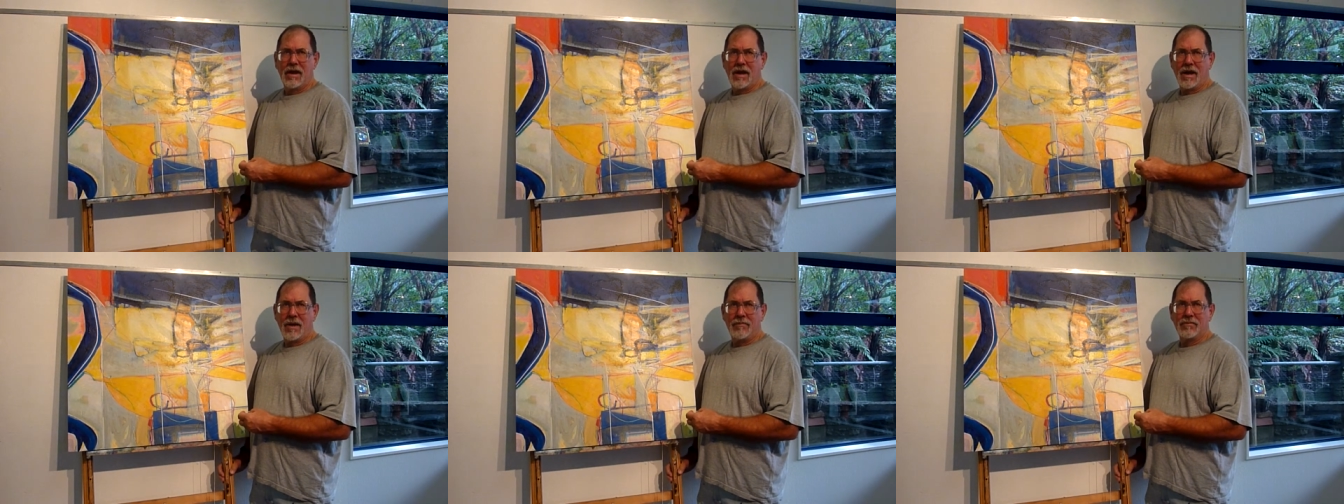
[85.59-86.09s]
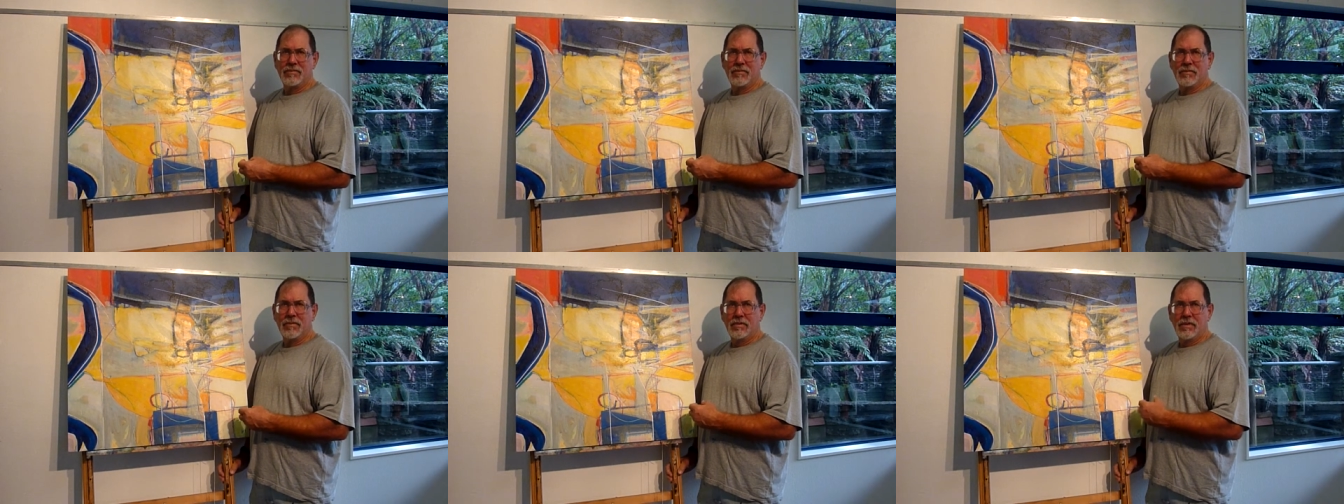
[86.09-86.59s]
the
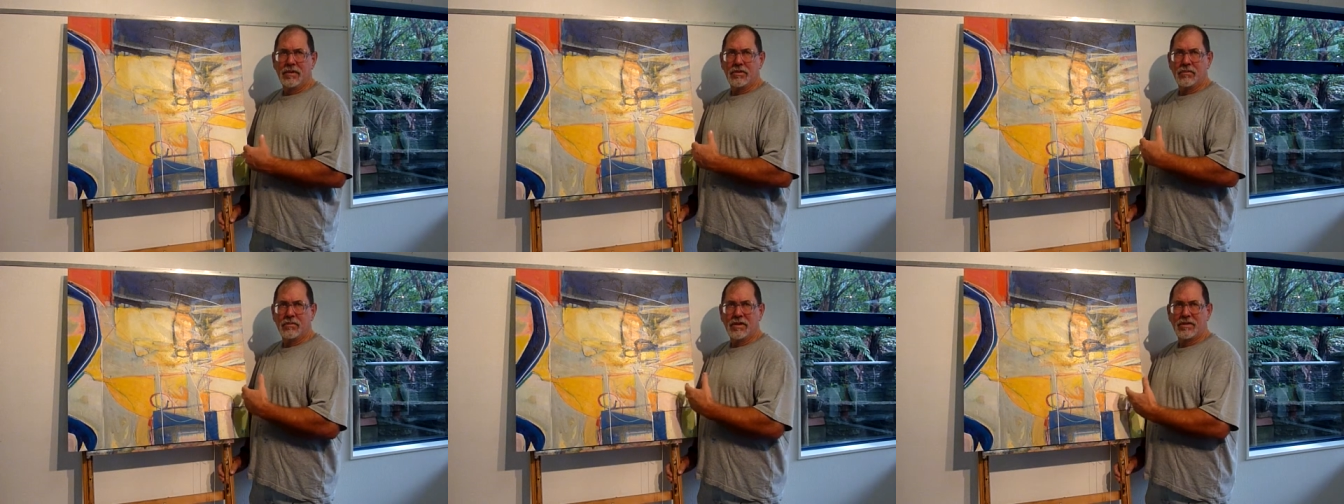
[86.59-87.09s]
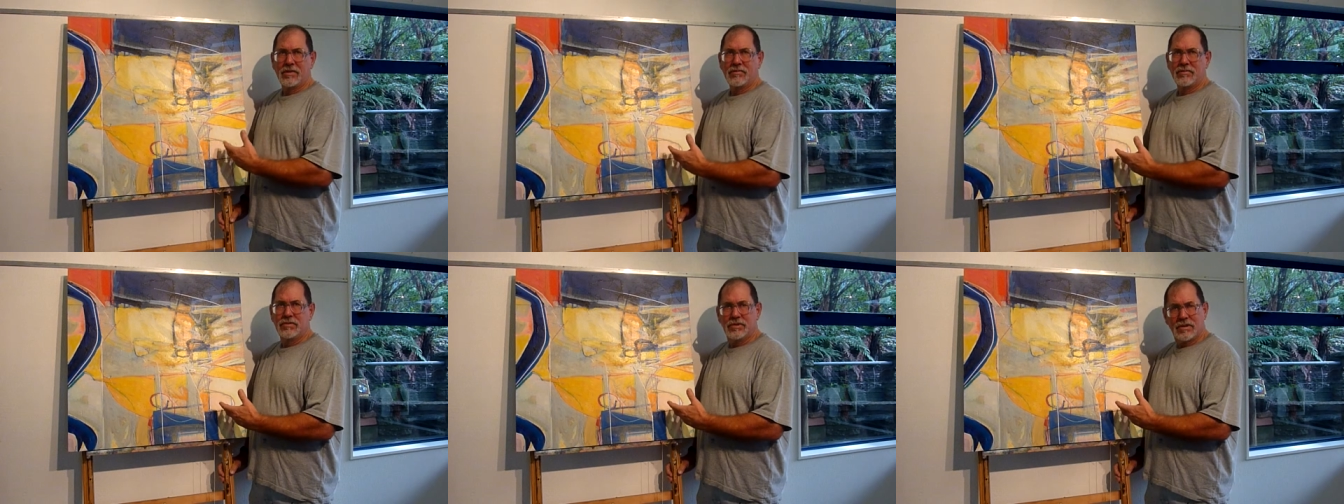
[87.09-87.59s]

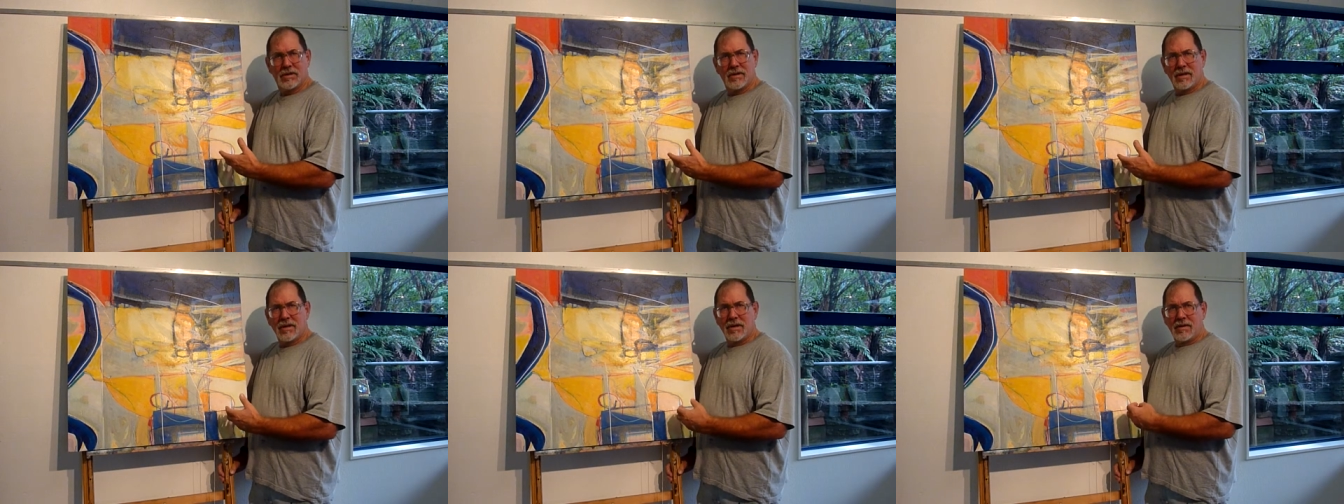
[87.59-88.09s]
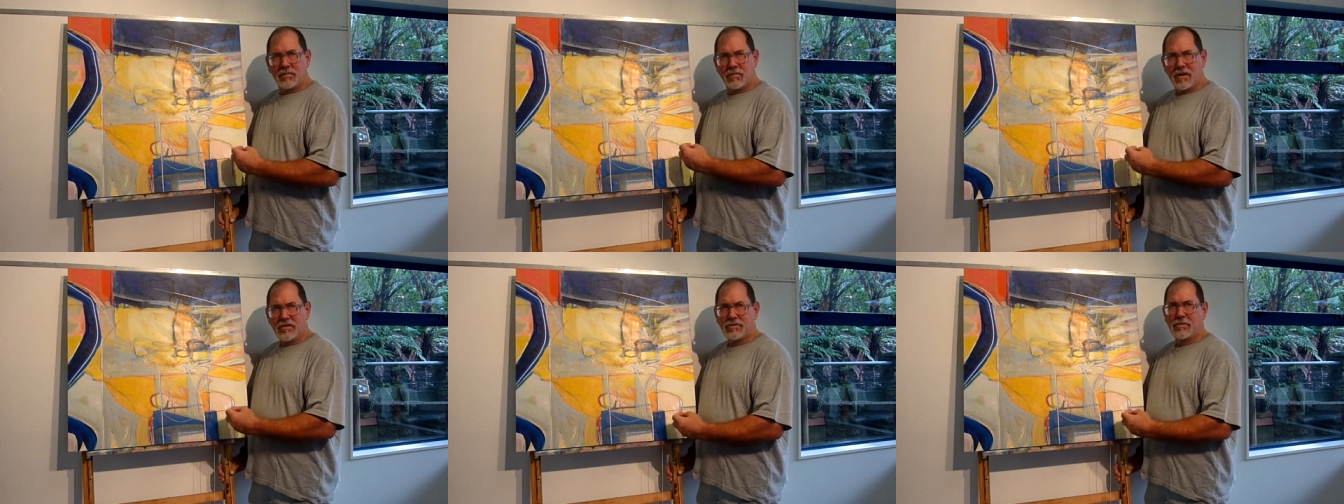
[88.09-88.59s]
rhythms,
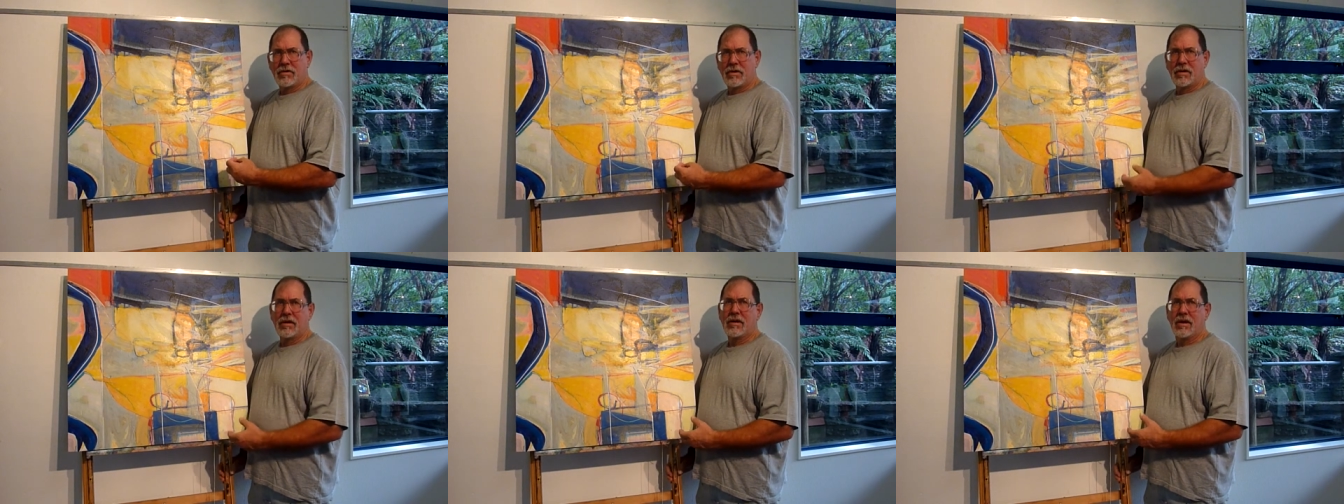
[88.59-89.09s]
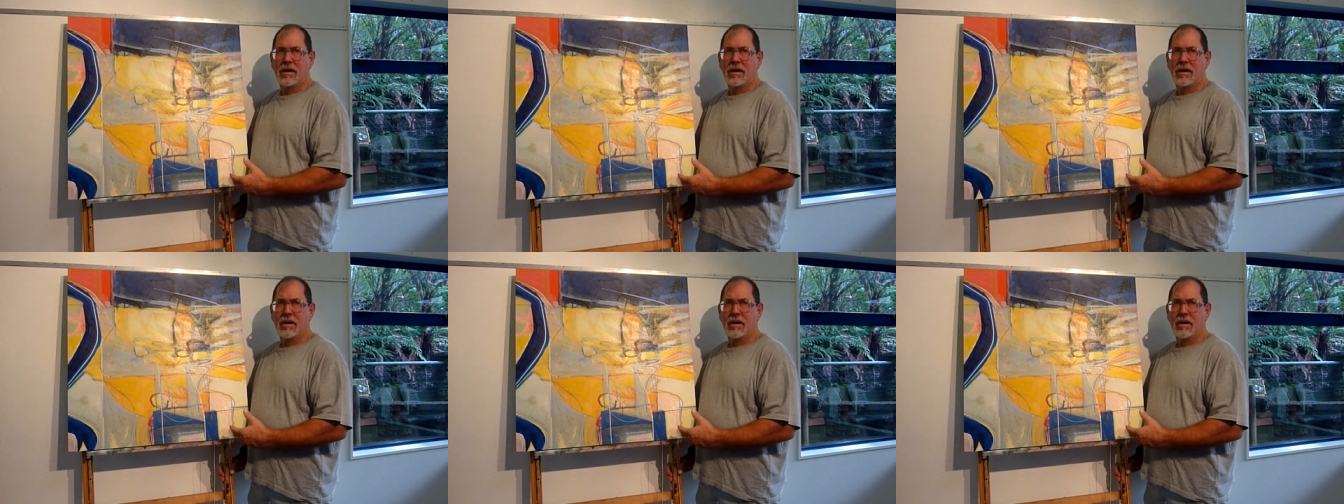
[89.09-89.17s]
brushwork,